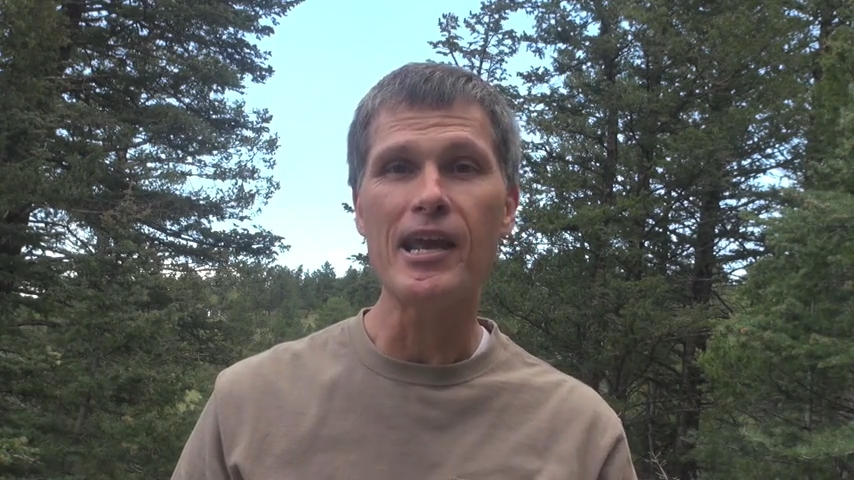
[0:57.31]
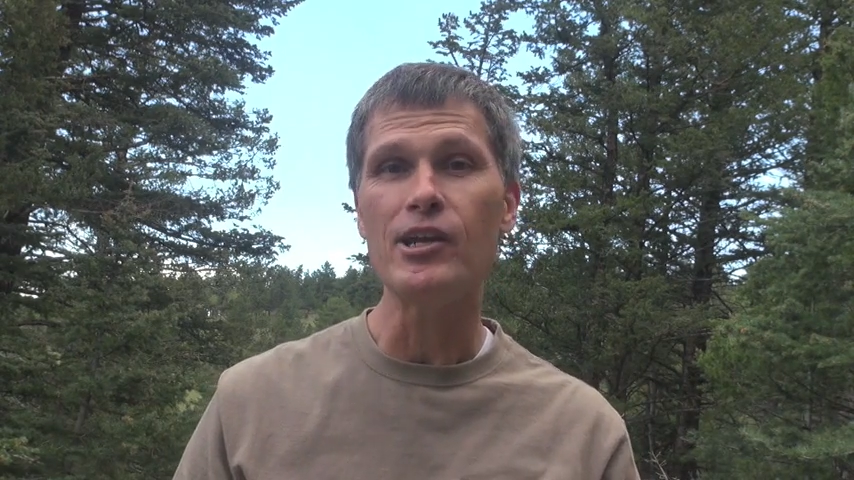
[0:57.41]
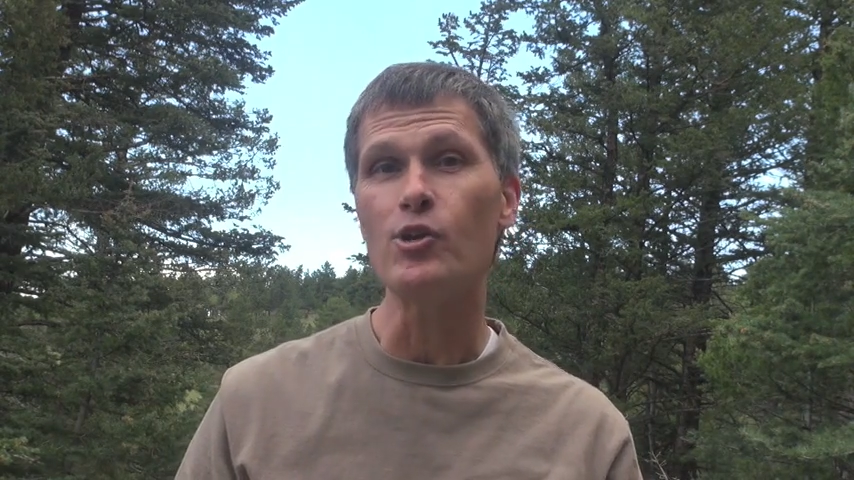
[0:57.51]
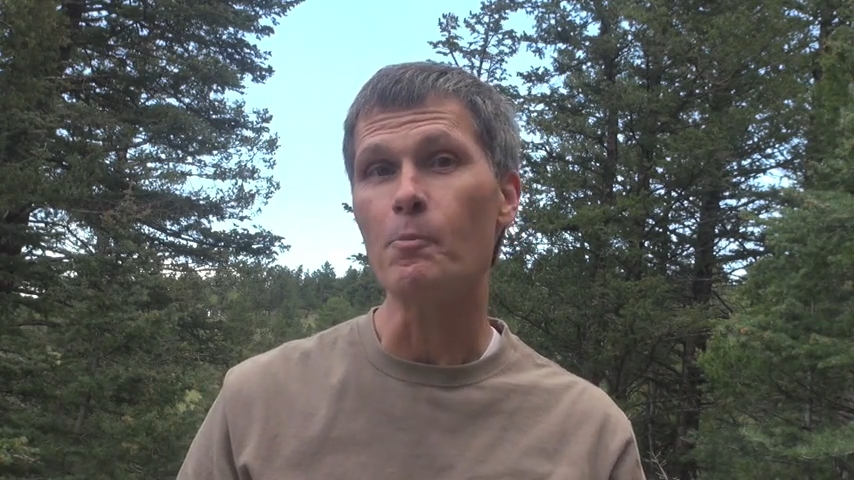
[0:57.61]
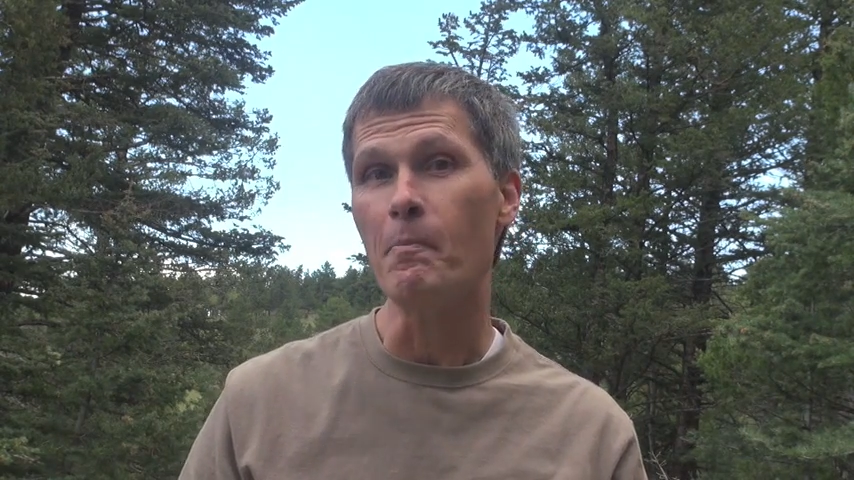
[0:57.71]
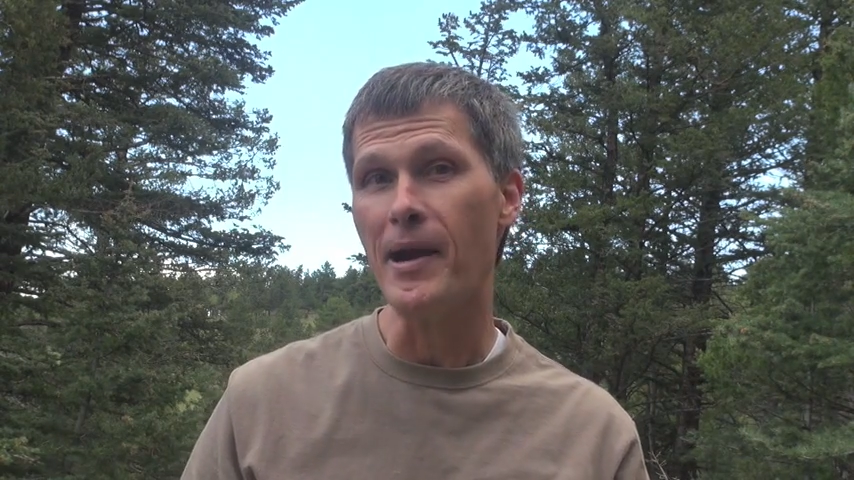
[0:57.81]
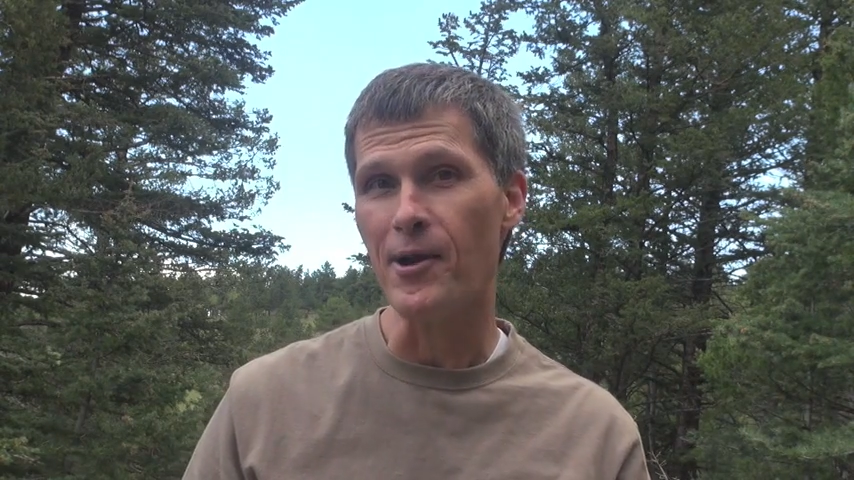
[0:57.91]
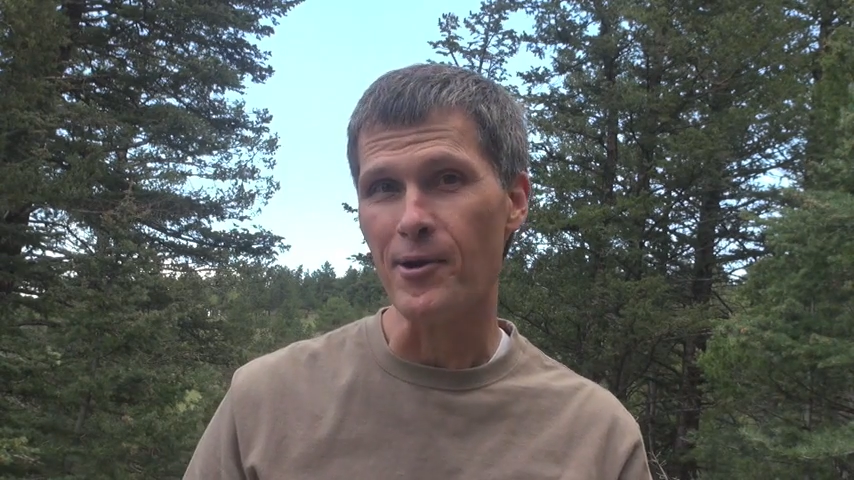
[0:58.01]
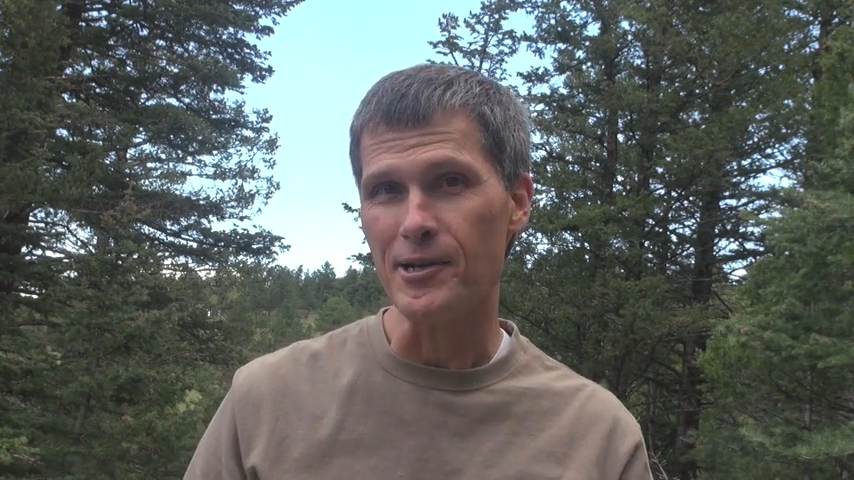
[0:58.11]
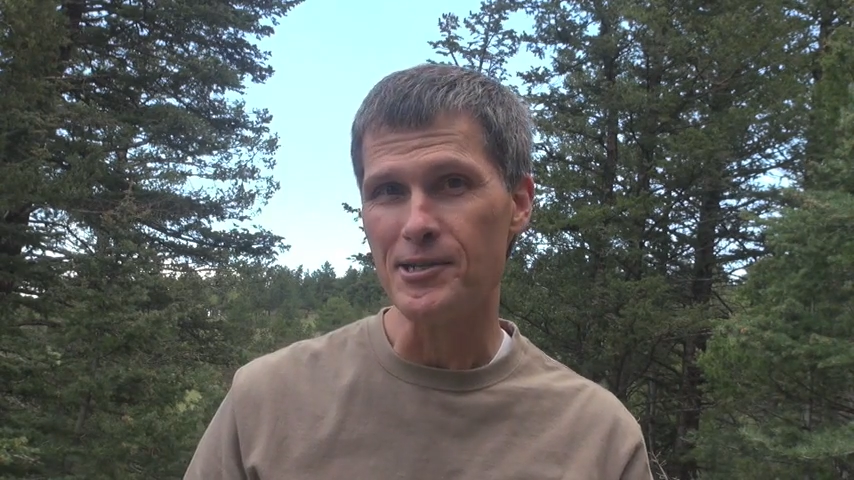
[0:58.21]
in your
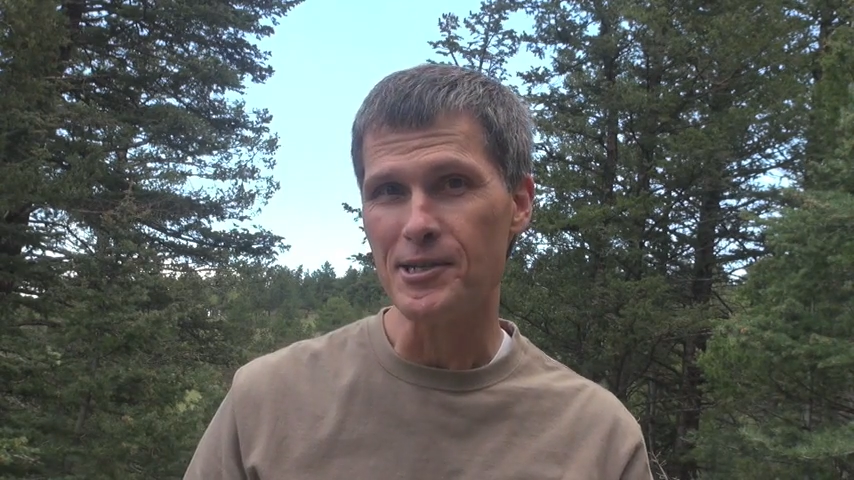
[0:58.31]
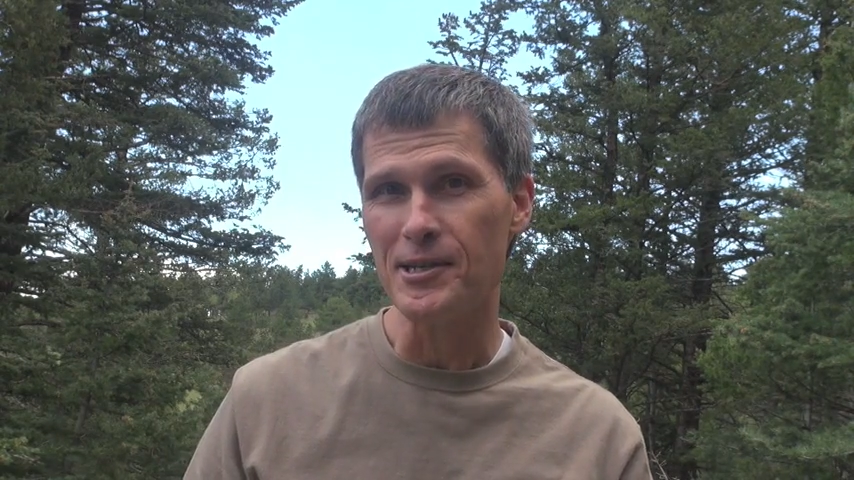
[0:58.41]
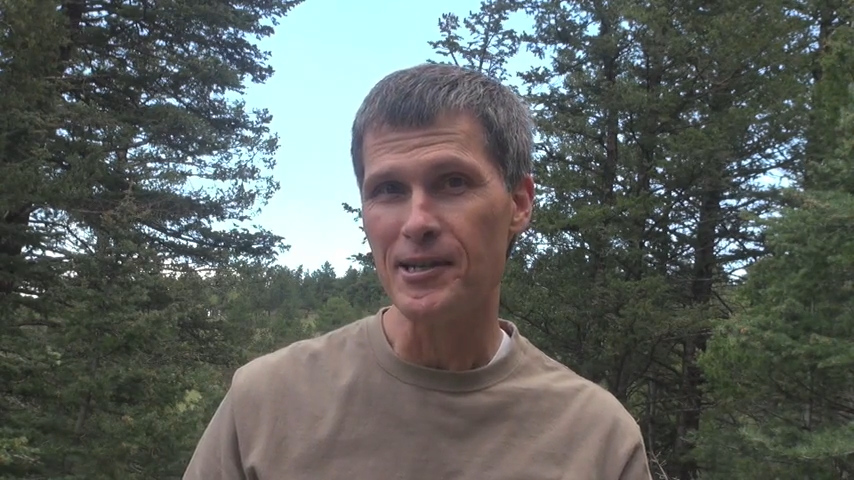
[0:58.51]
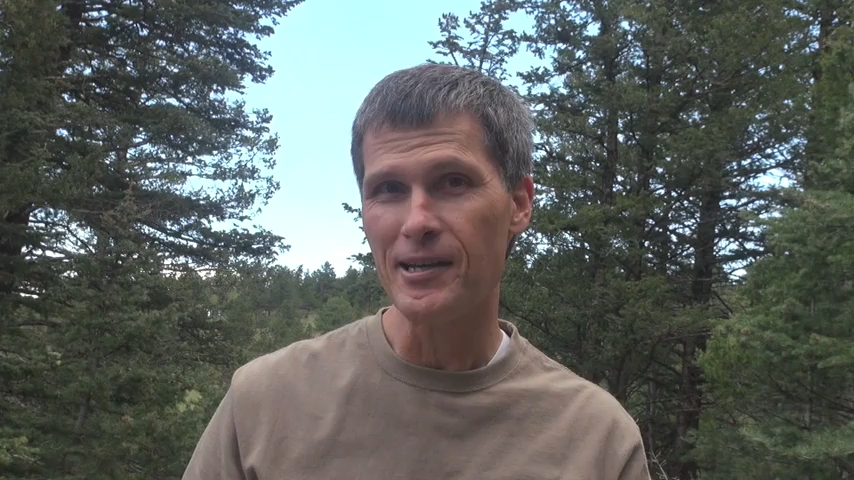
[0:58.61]
marriage.